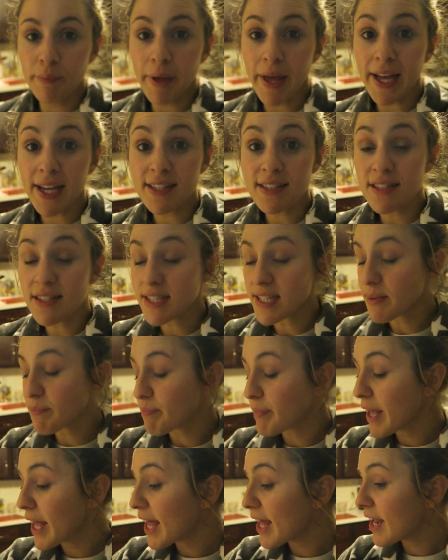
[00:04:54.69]
Paxton's
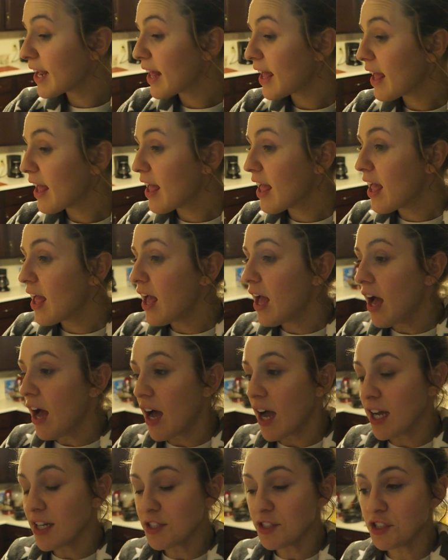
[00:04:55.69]
in bed.
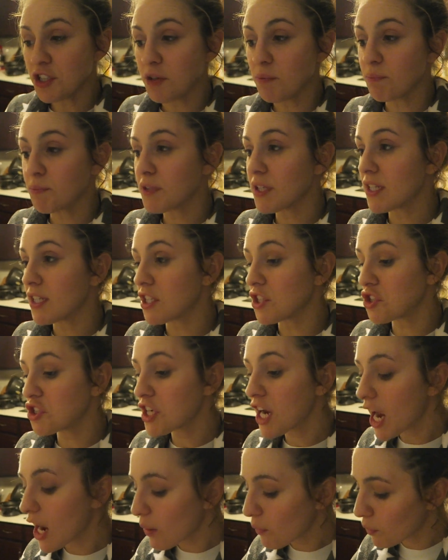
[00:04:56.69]
I jumped in the
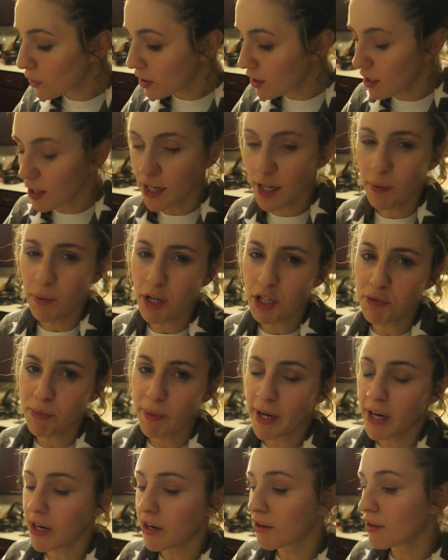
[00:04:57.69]
shower. I didn't wash
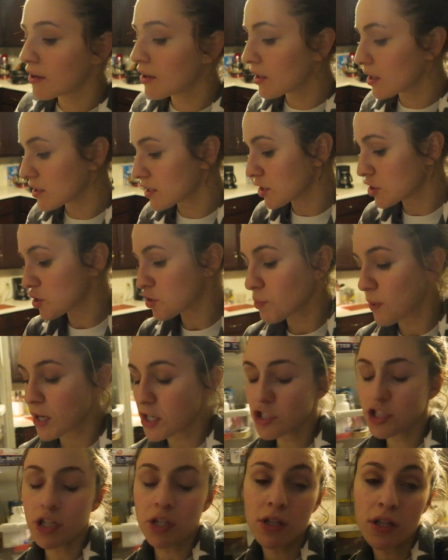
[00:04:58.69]
my hair because I just
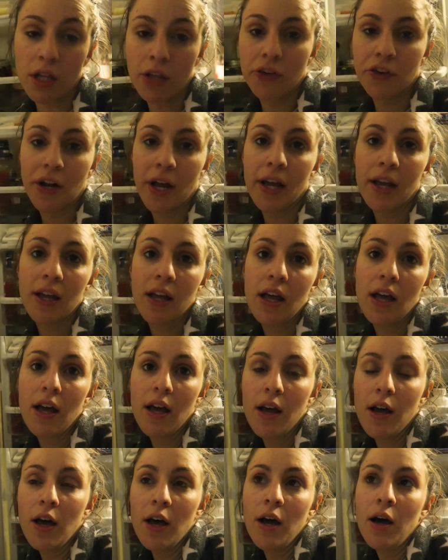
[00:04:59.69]
washed it the other day.
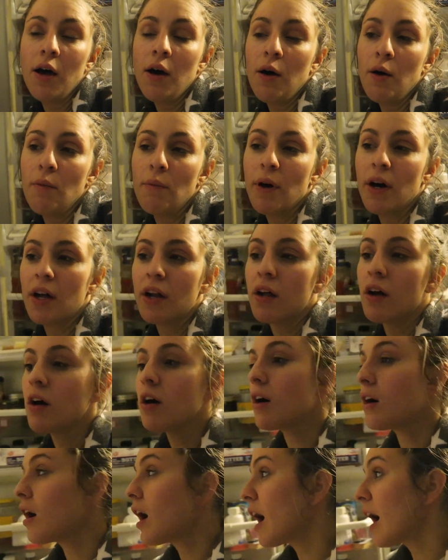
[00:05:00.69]
But
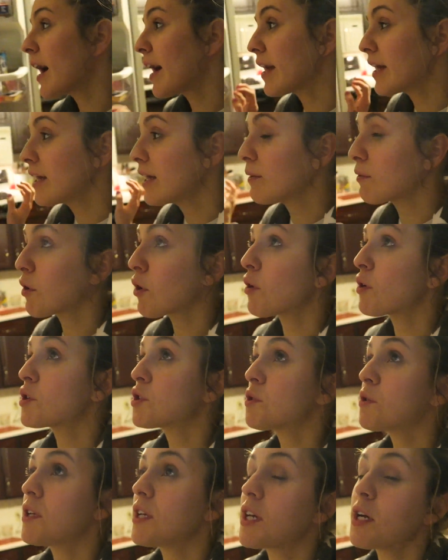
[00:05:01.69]
I am going
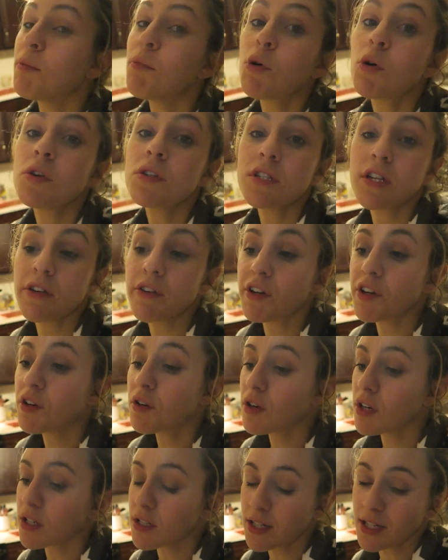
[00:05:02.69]
to eat a bowl of
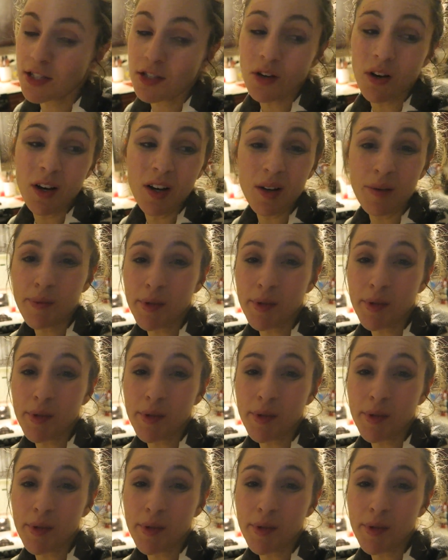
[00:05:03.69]
cereal because that's all